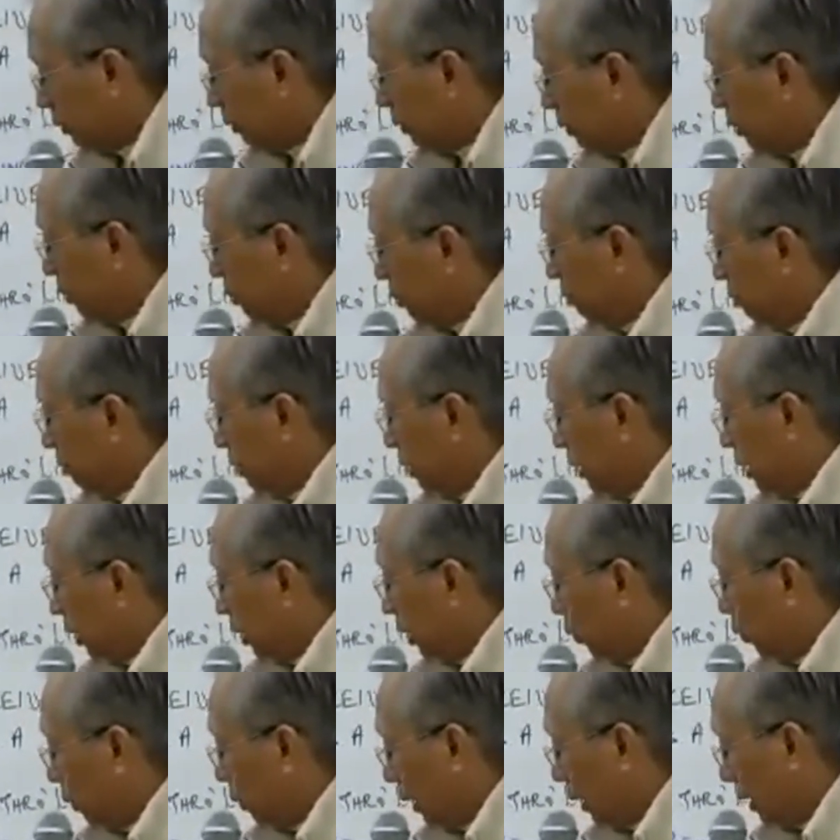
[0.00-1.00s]
to use the
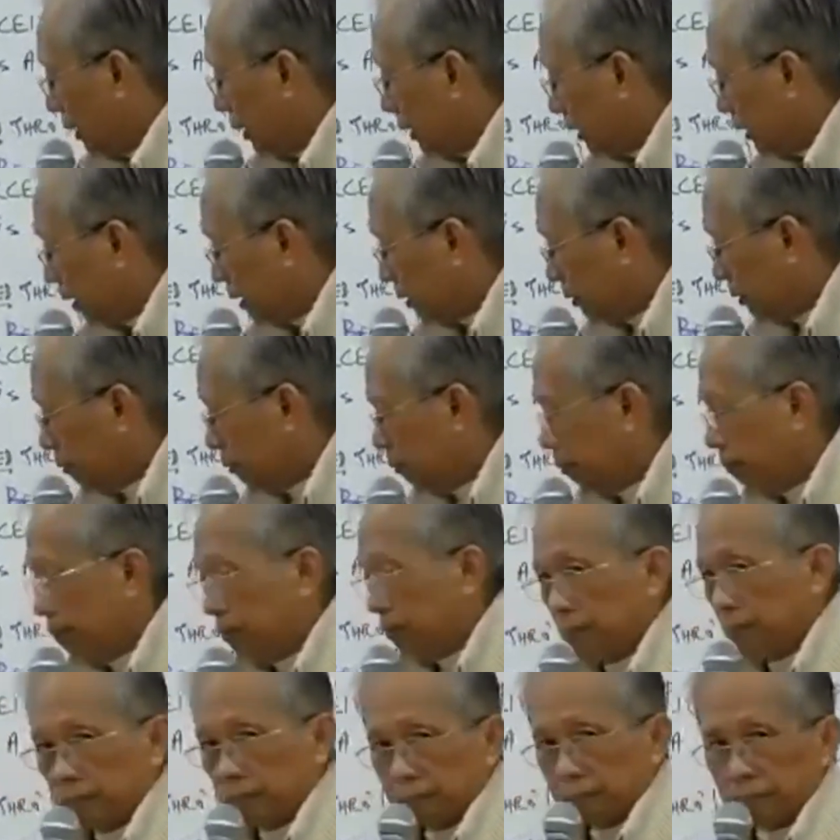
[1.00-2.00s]
awareness
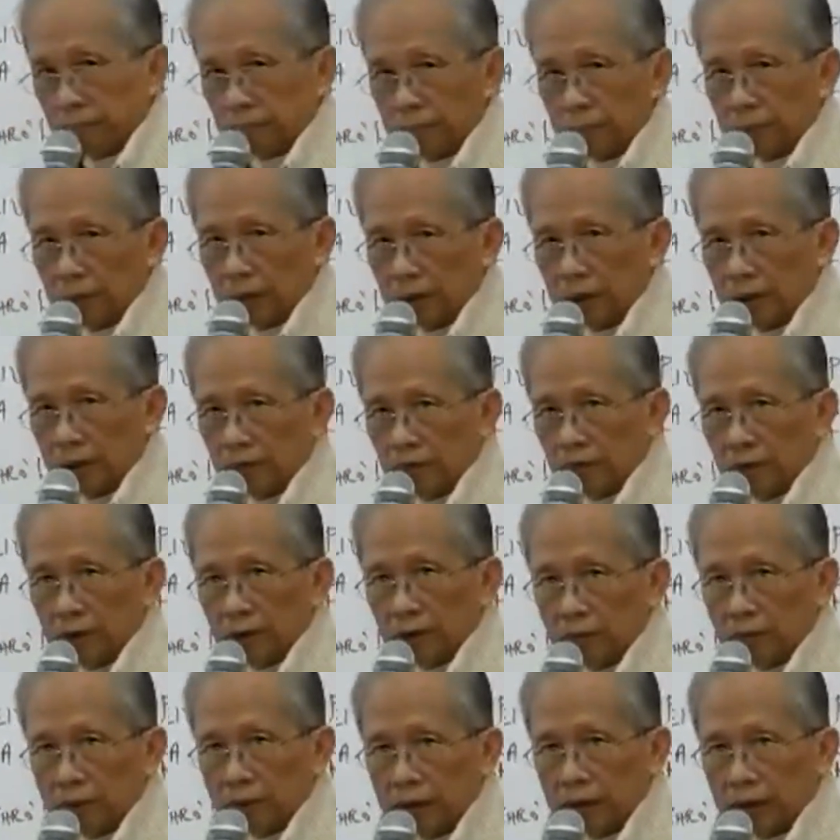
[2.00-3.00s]
to
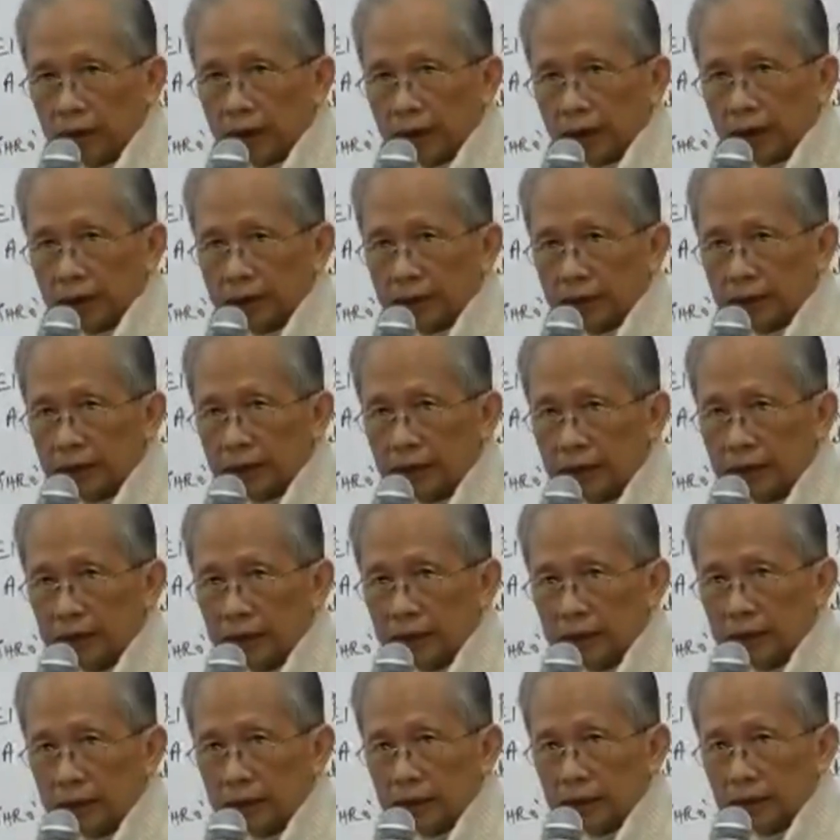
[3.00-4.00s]
develop the direct
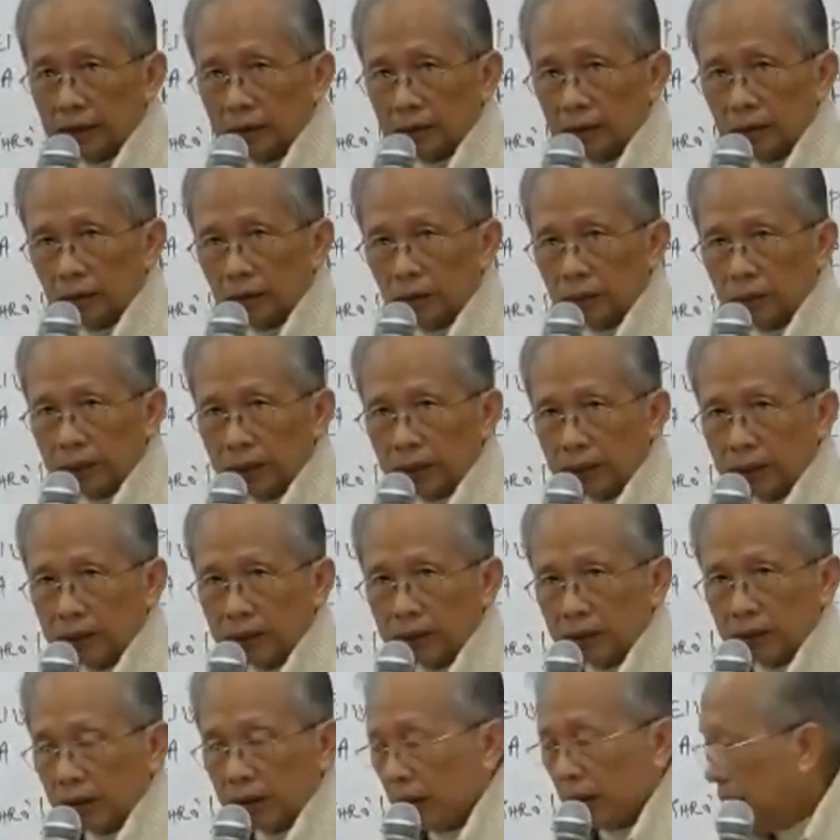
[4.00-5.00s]
see to
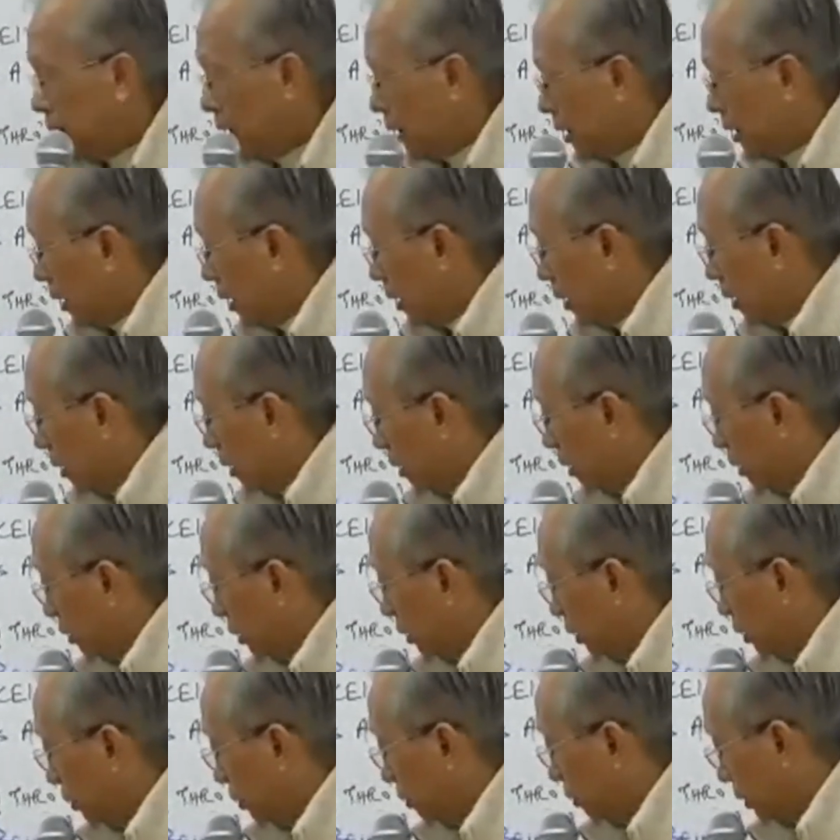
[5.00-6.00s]
awaken, or
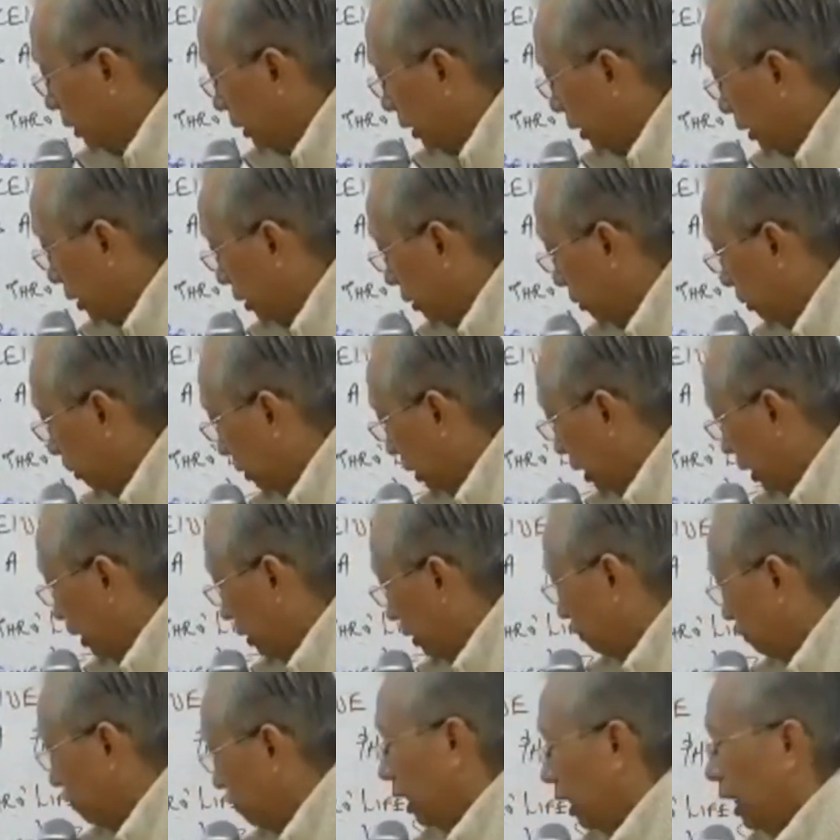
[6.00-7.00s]
use it to
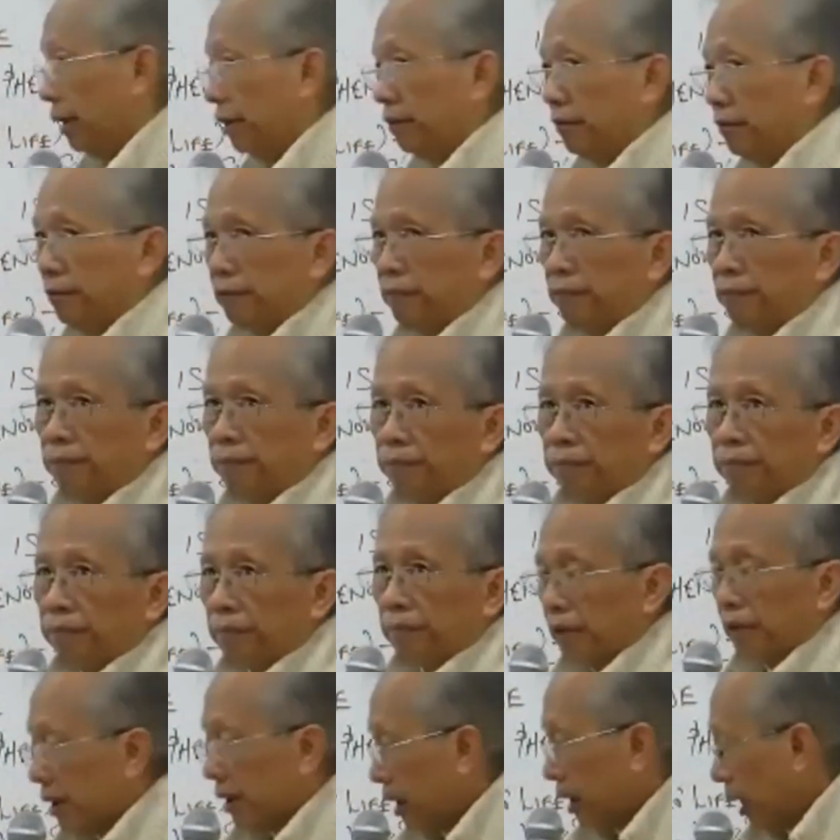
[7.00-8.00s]
live life.
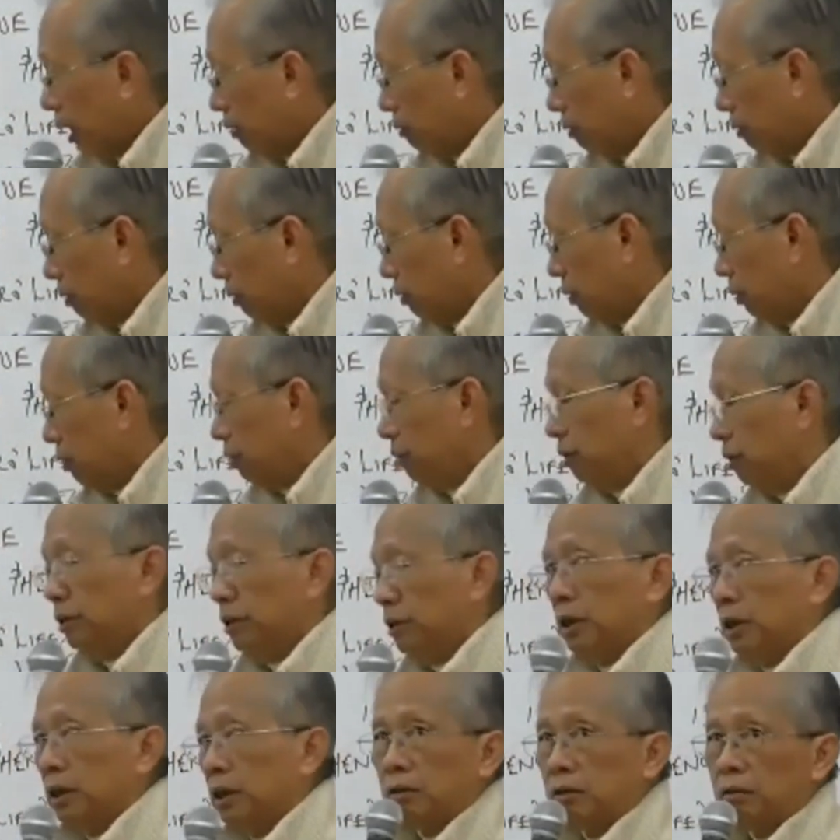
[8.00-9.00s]
How do you
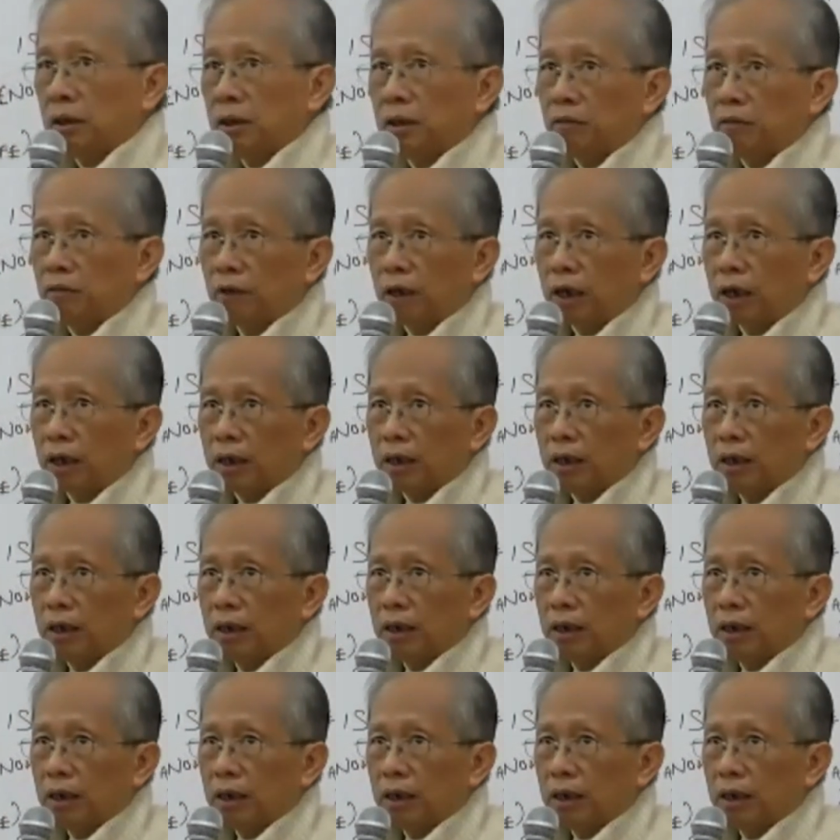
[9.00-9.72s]
use it to live life?